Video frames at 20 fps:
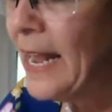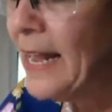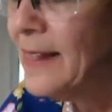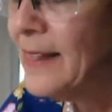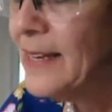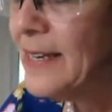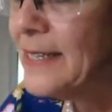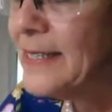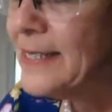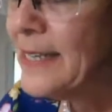
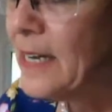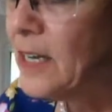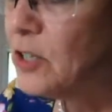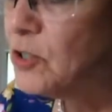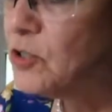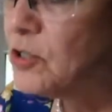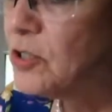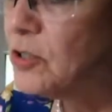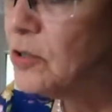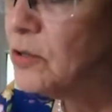And then it
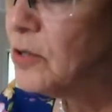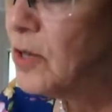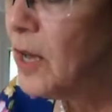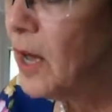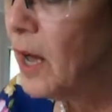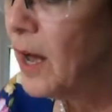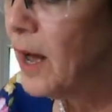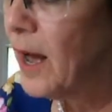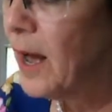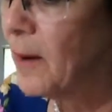tells you
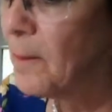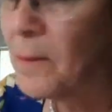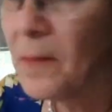how